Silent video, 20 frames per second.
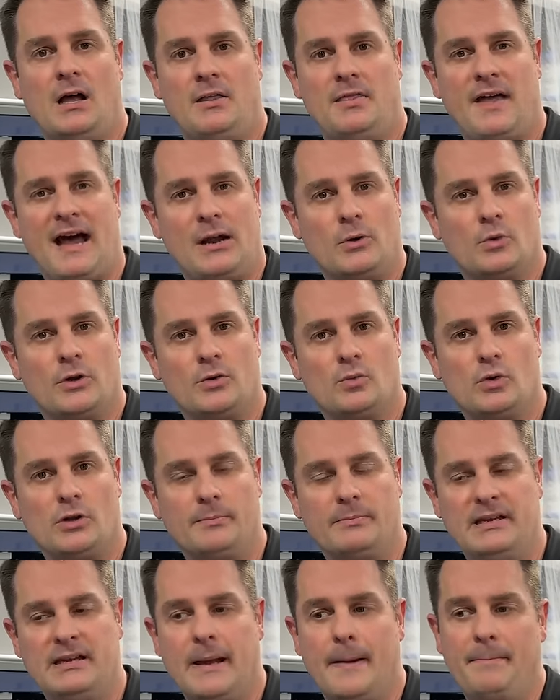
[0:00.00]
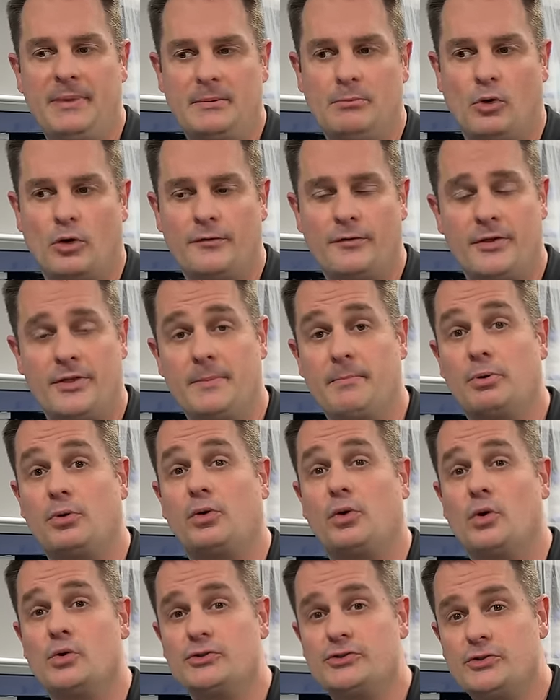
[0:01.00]
That one will be a bit more for the
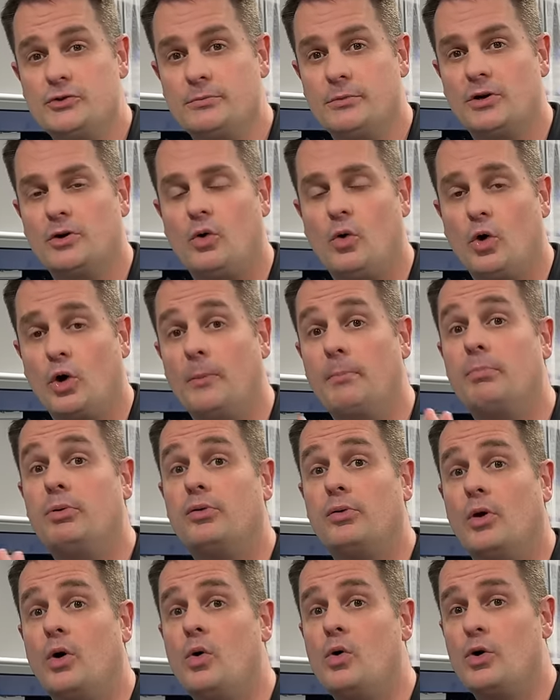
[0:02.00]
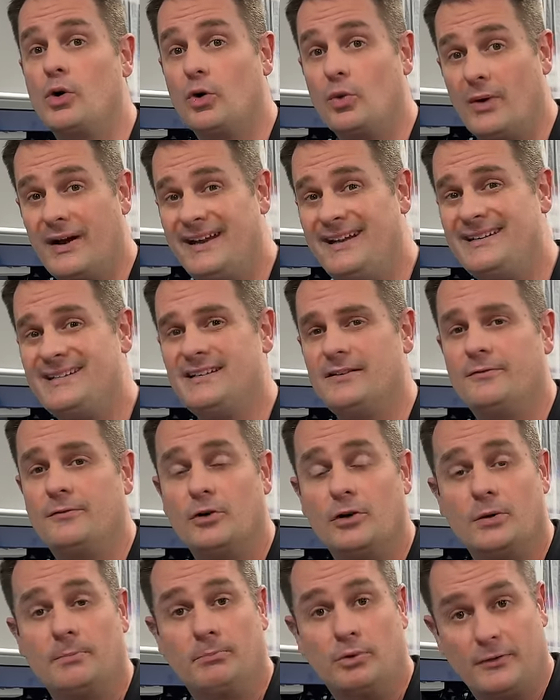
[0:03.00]
prosumer or pro grade
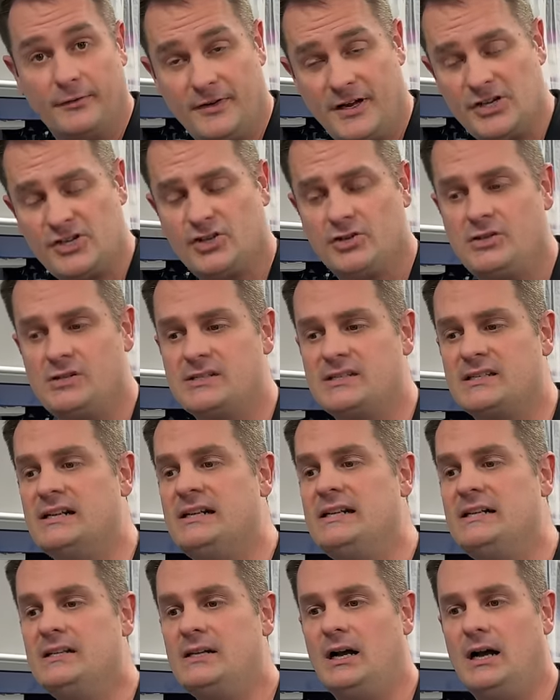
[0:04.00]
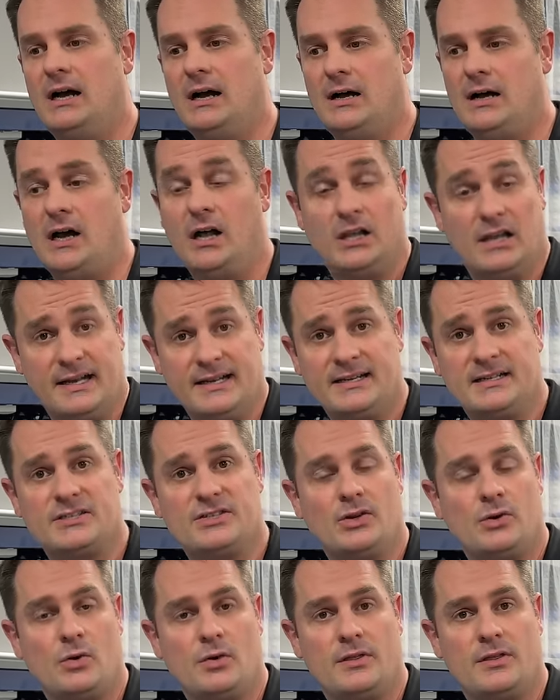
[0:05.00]
for professionals alike.
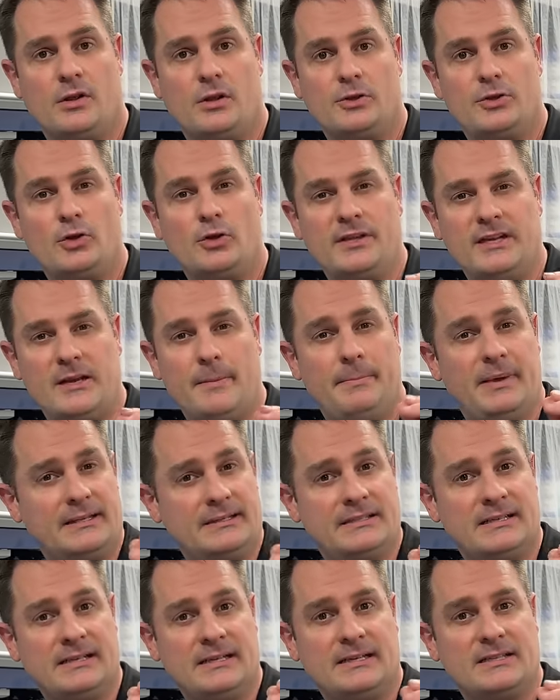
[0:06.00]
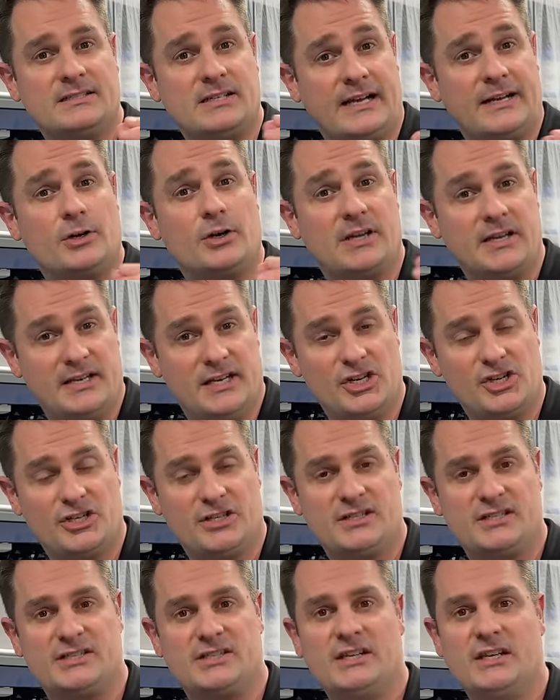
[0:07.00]
So you'll need a bit tighter
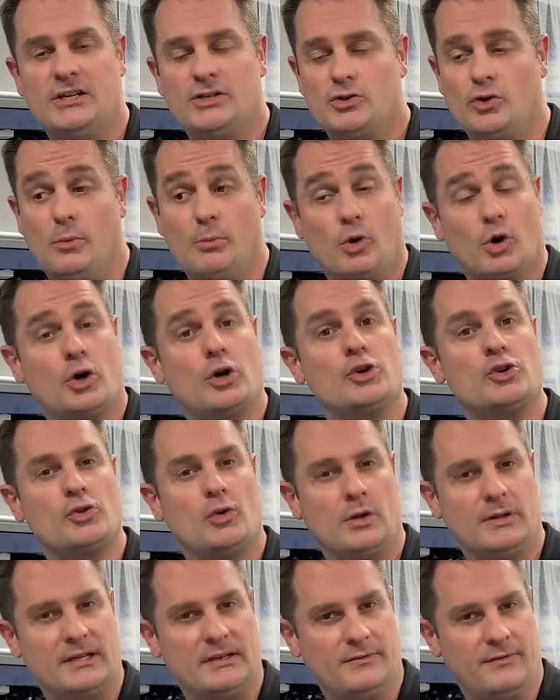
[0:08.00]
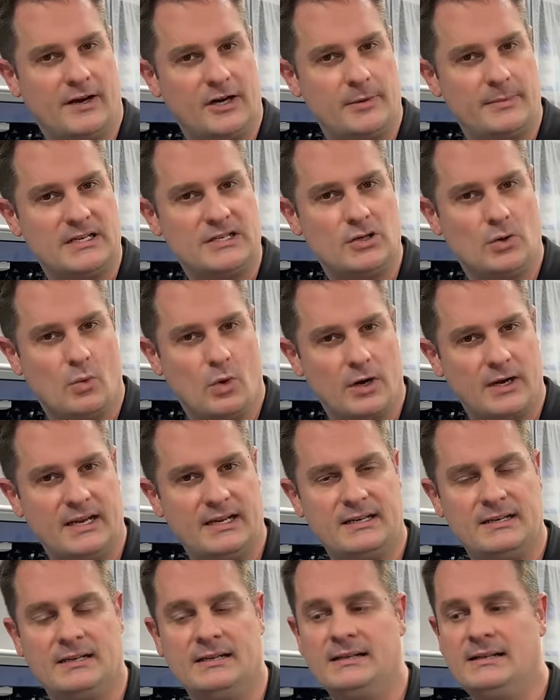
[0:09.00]
conditions, so a more controlled environment to work
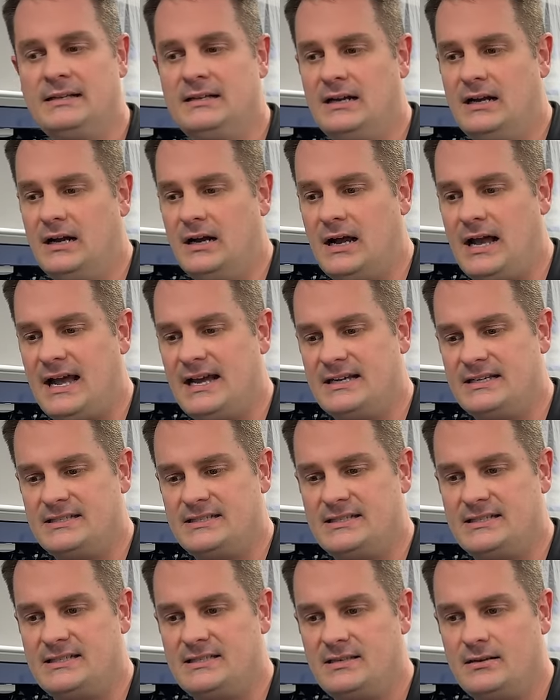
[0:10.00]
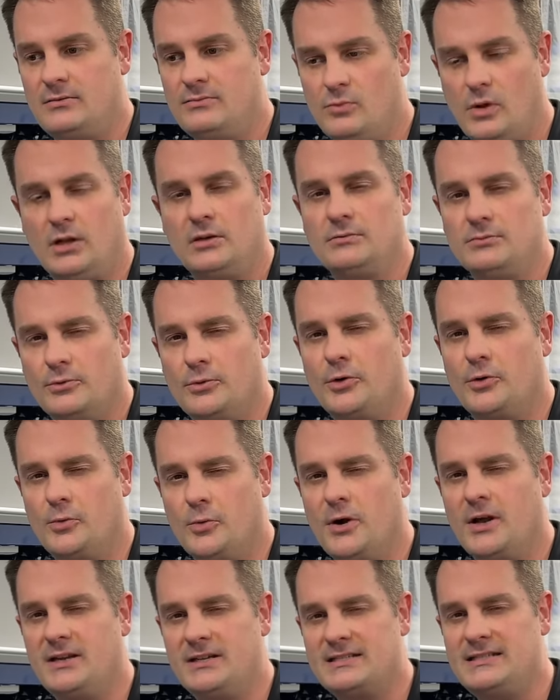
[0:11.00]
in, as well.
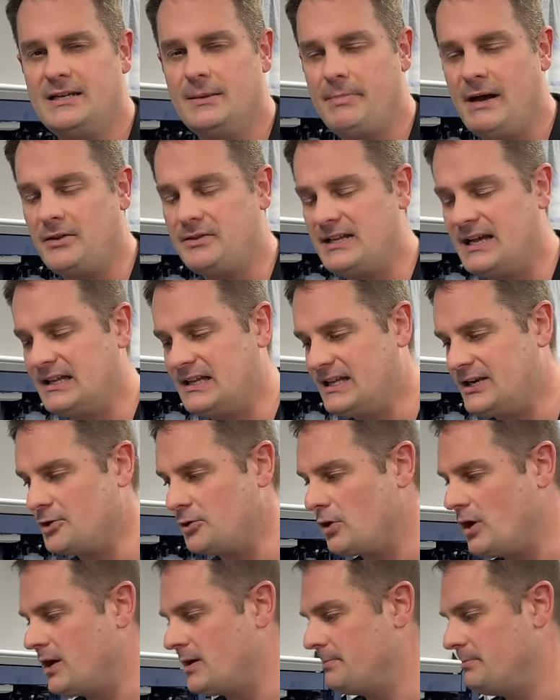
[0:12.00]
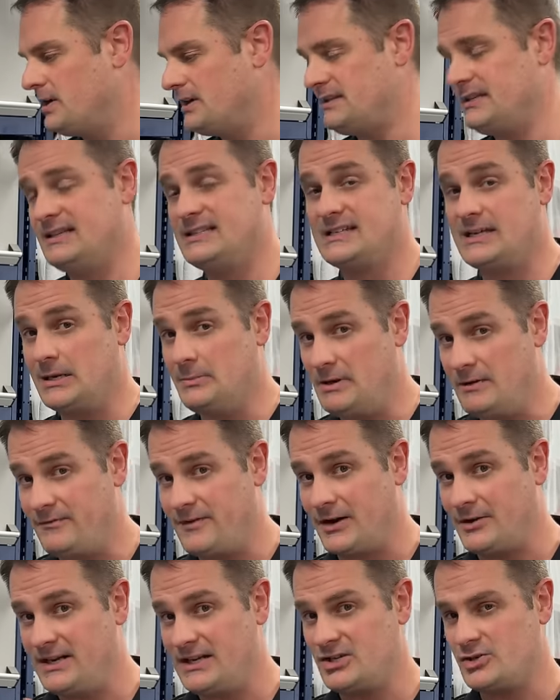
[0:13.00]
We're going to see about that later on, but it's going to be
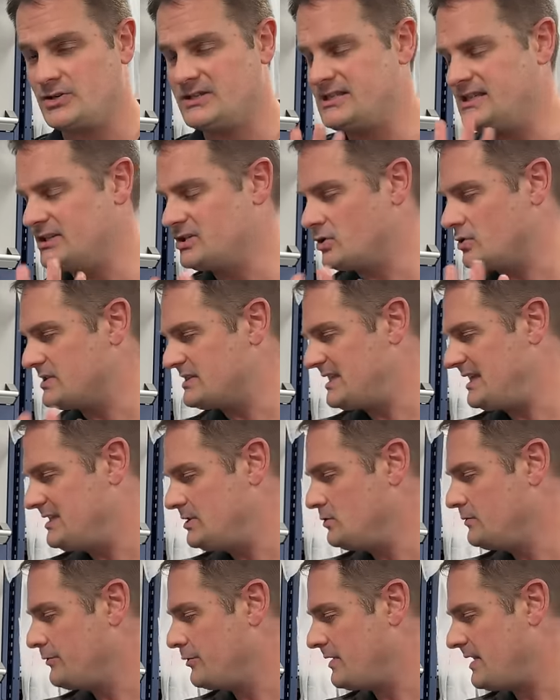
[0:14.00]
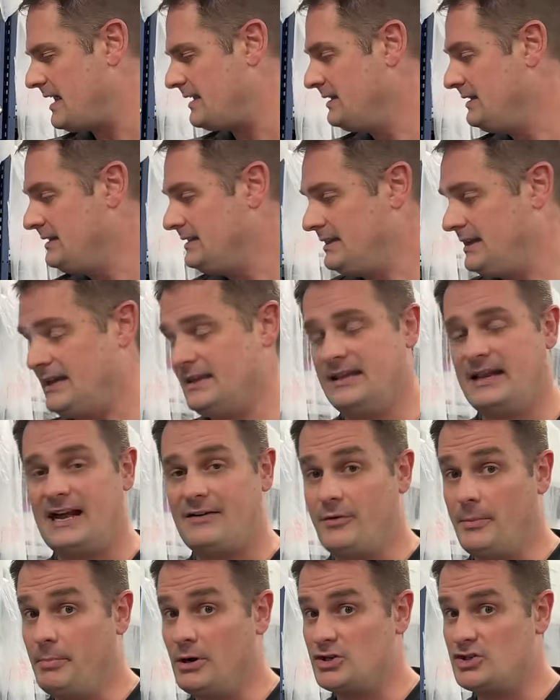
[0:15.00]
very interesting. So stay tuned for that. And they
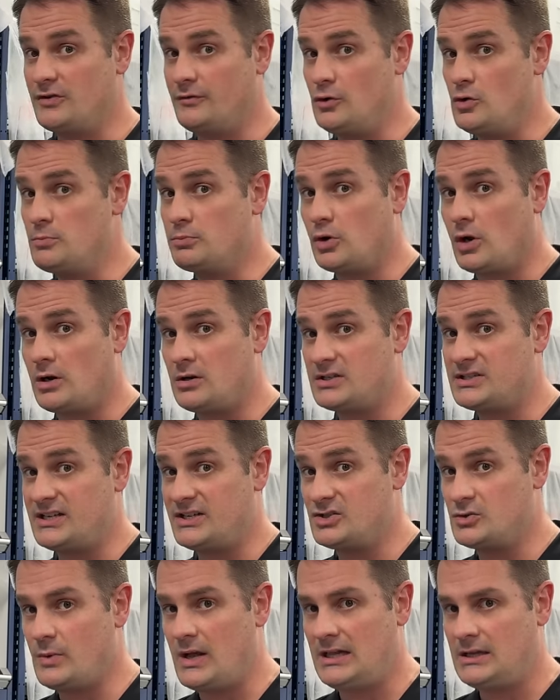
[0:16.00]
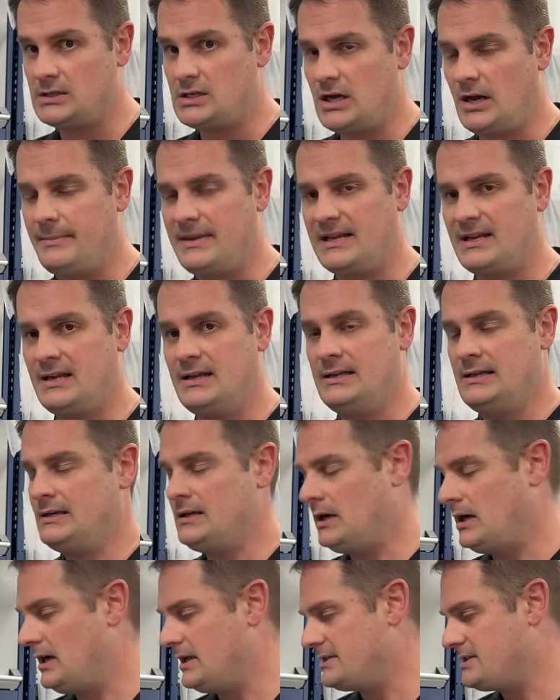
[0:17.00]
have a bunch of new products as well coming
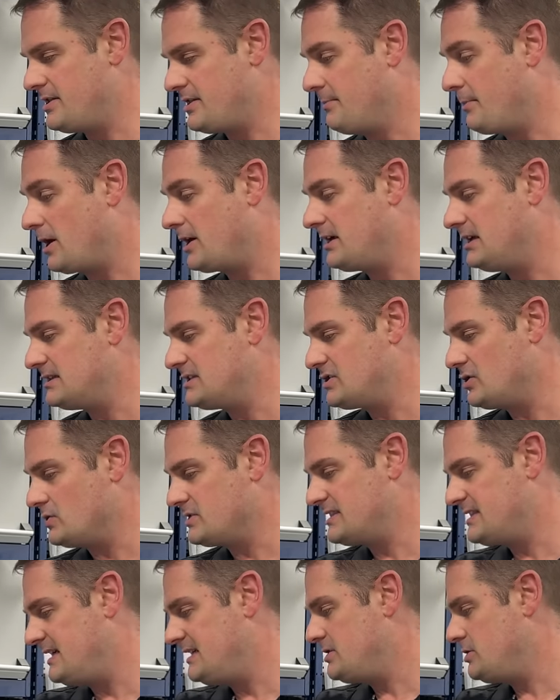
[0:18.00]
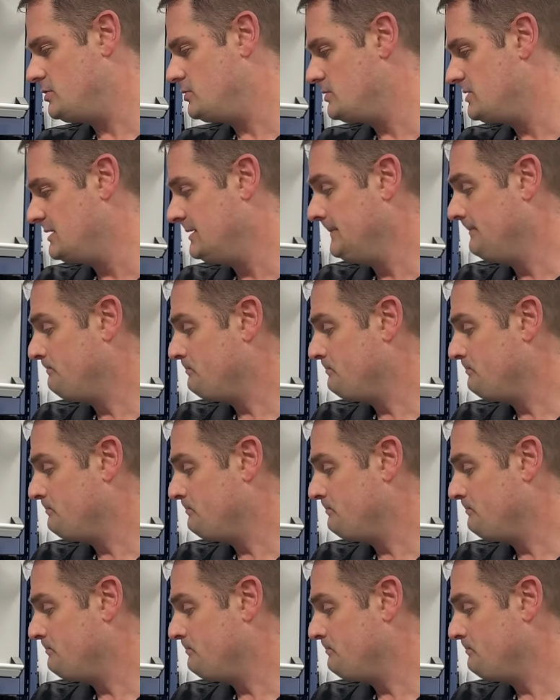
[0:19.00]
to the market. So stay tuned.